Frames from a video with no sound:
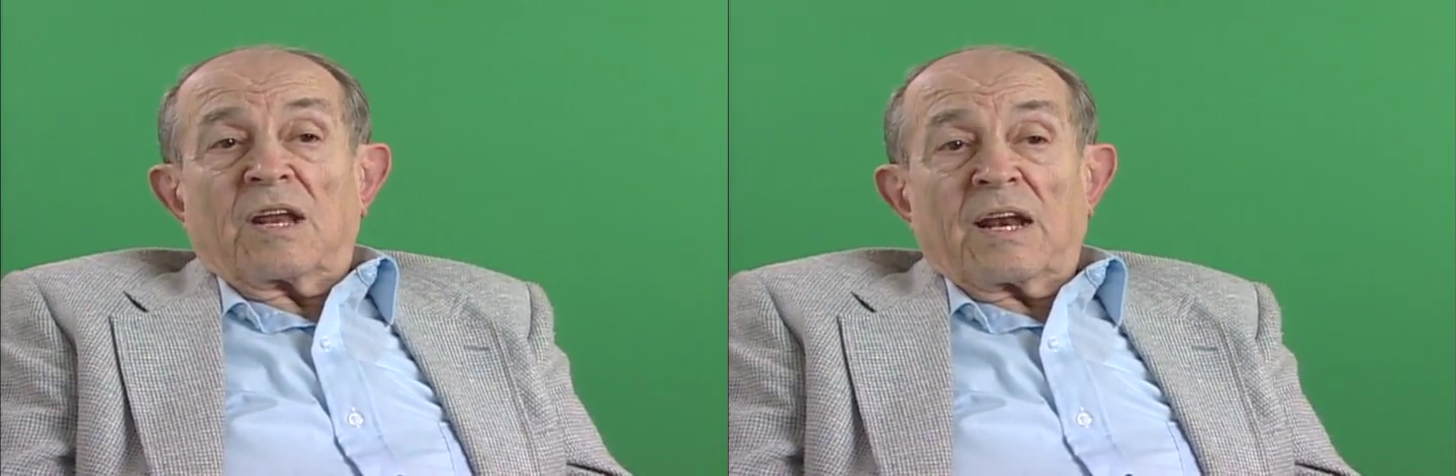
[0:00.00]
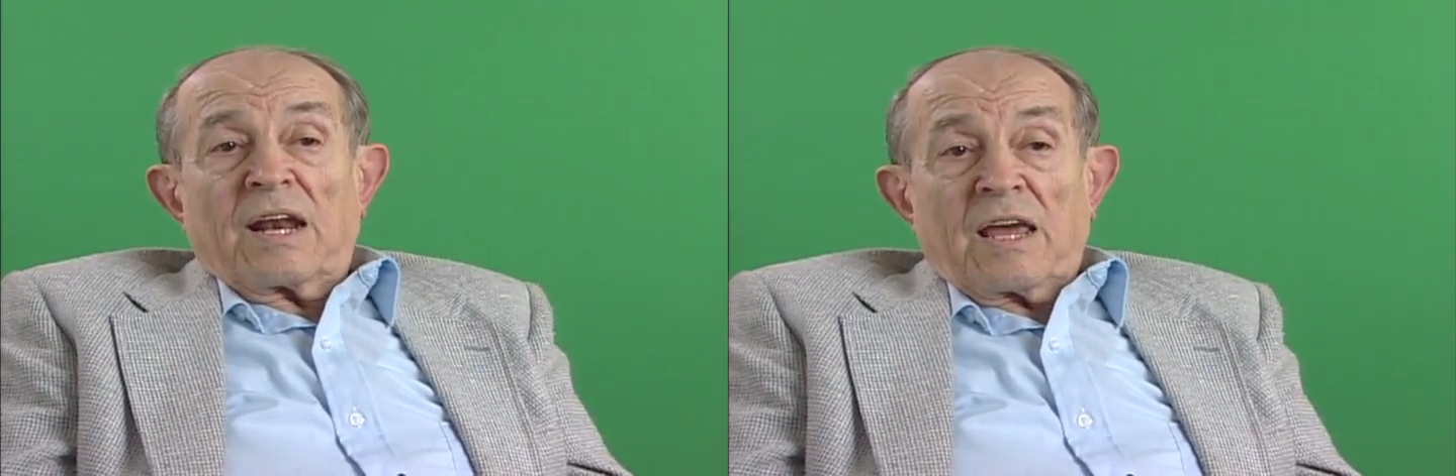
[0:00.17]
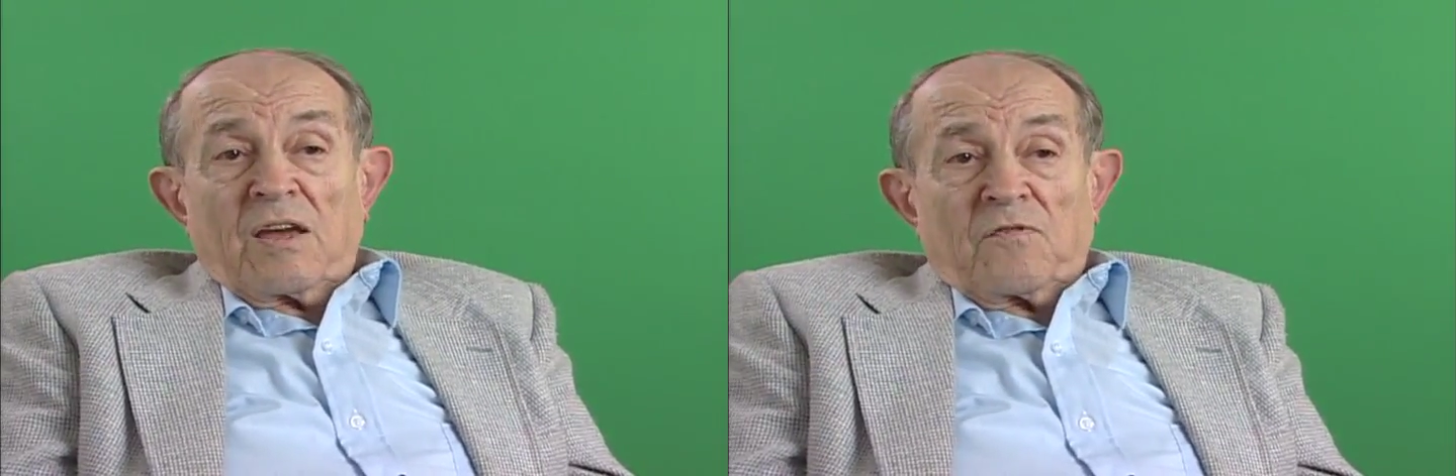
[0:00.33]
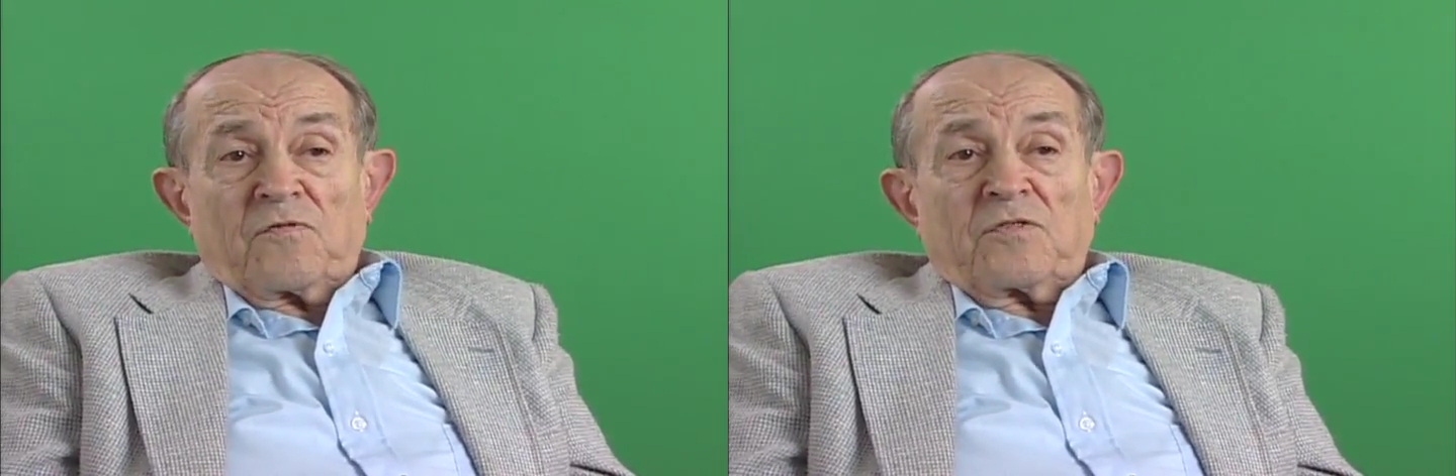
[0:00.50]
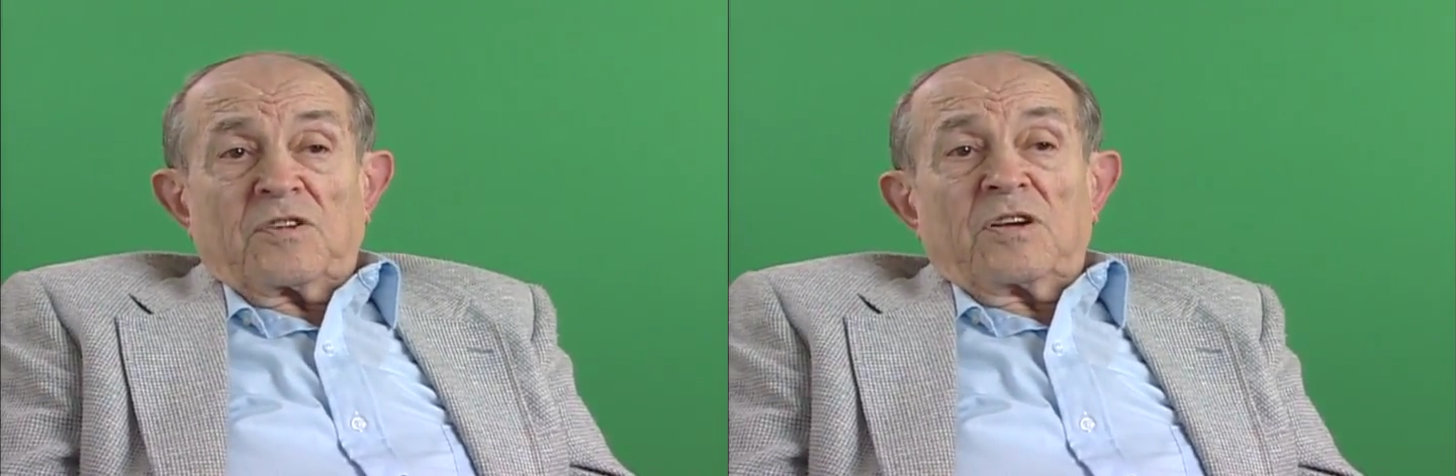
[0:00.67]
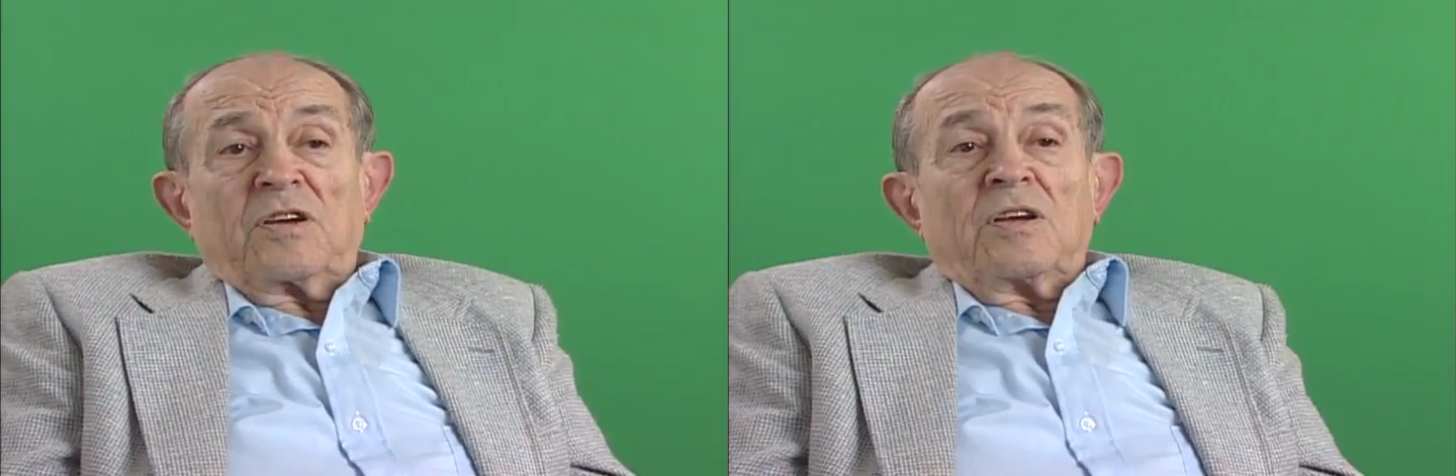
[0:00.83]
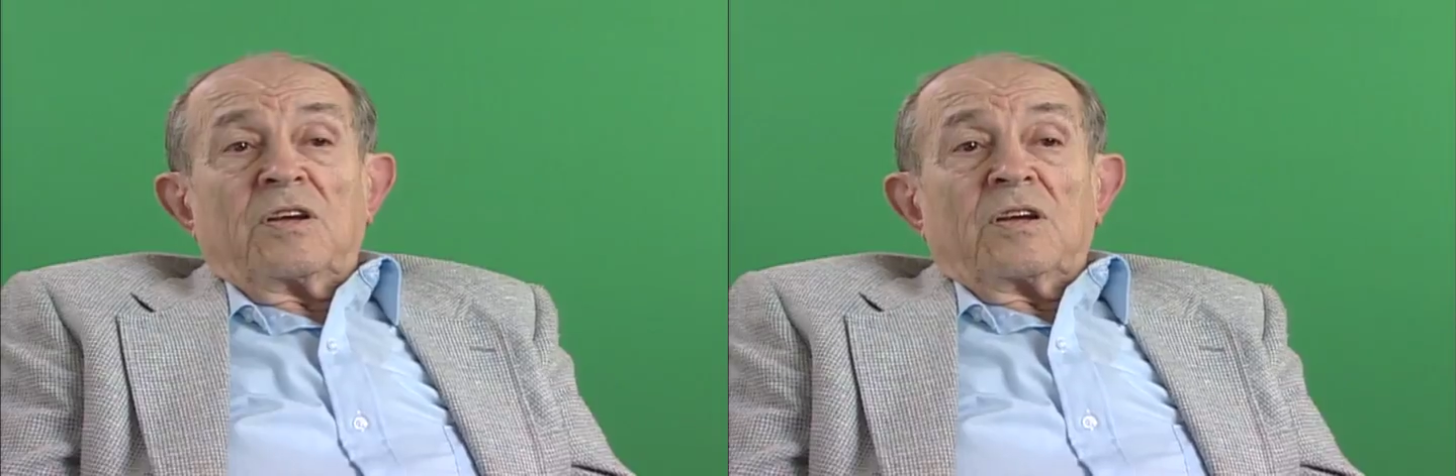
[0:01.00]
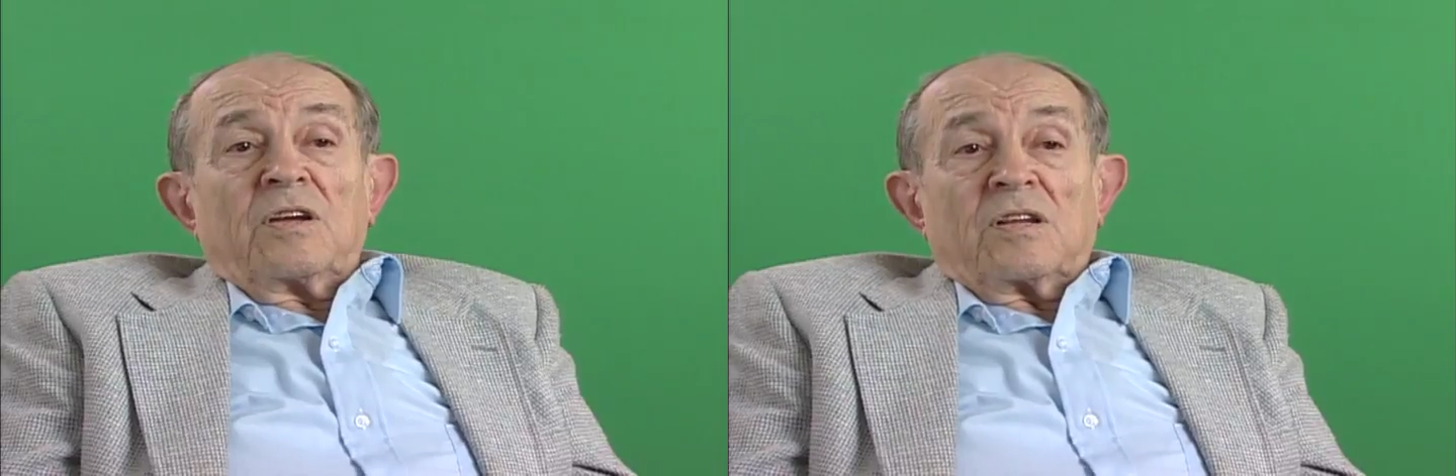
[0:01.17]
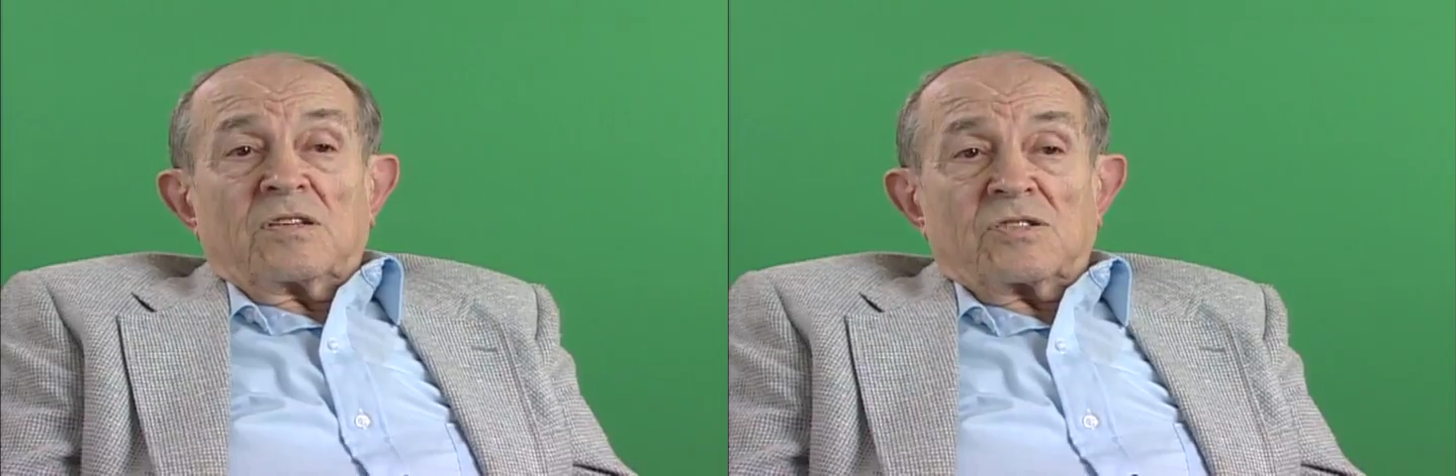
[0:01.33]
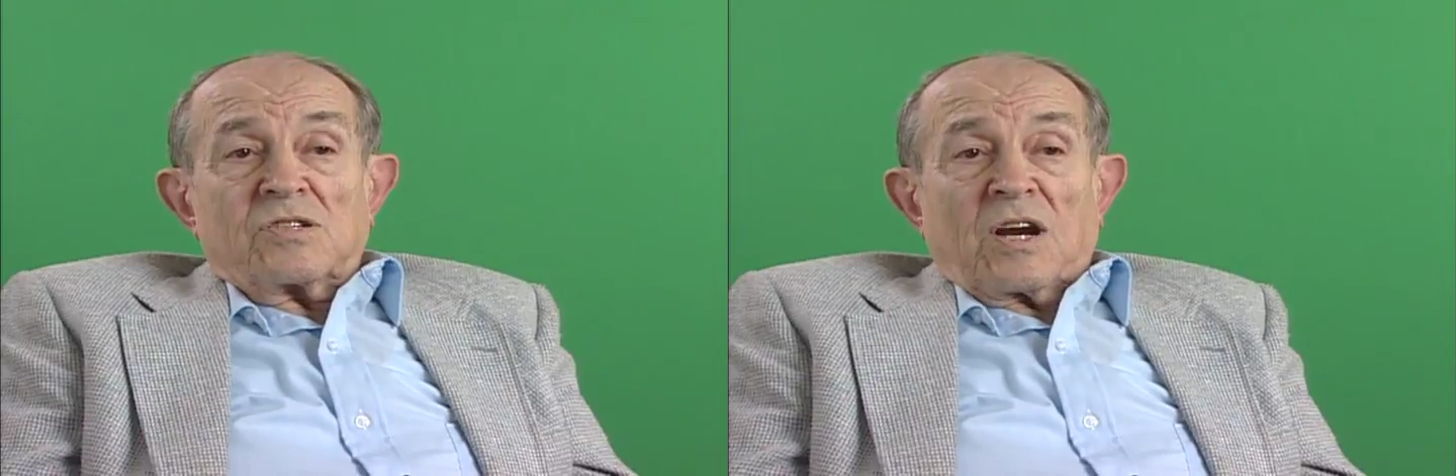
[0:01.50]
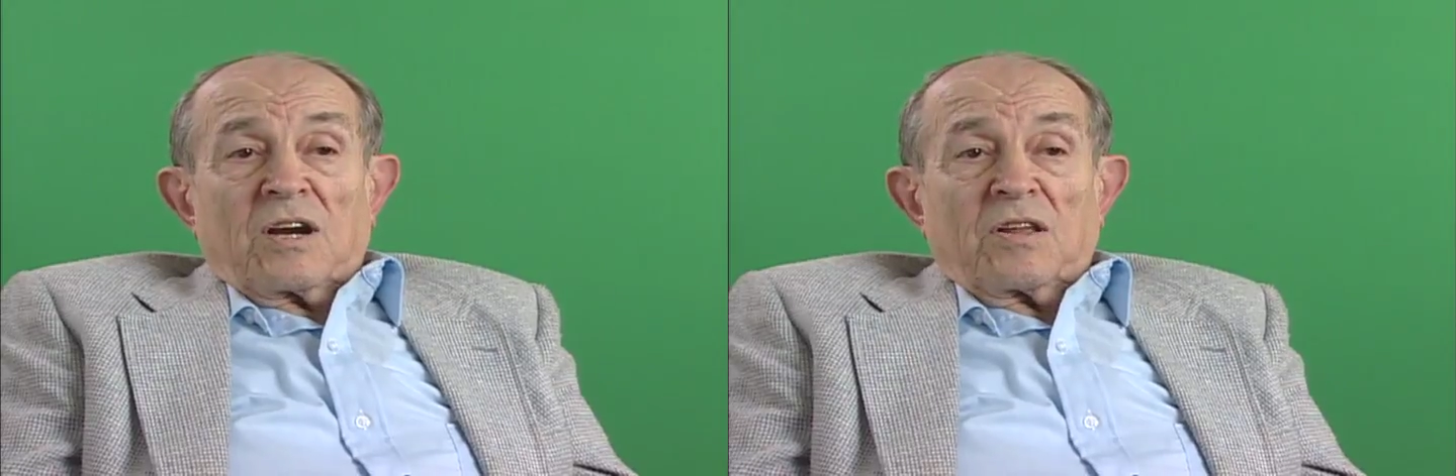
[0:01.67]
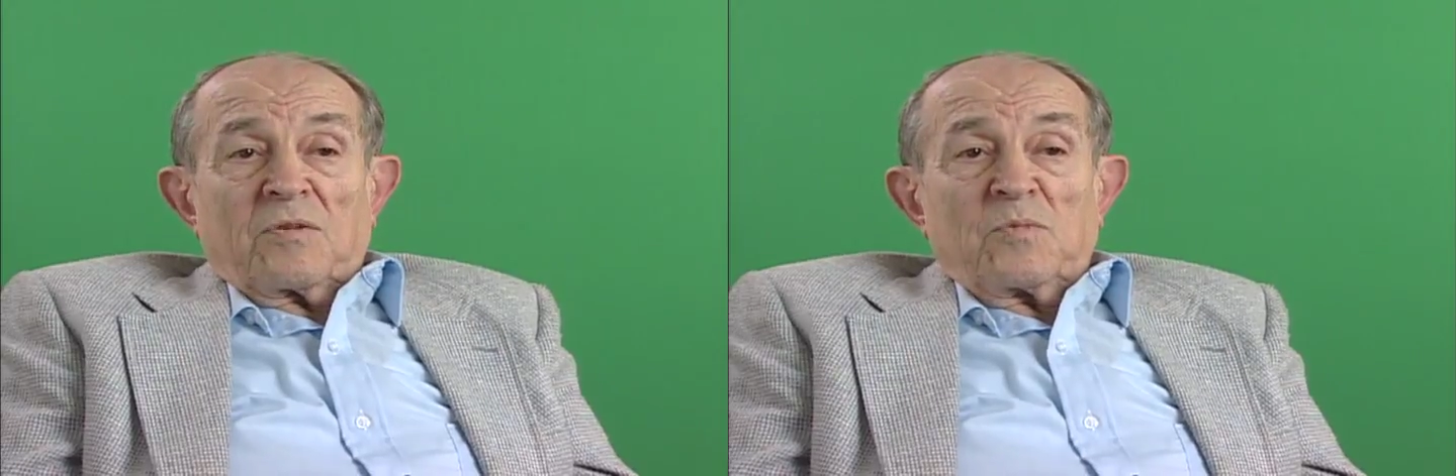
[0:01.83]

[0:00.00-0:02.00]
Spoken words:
left, and started a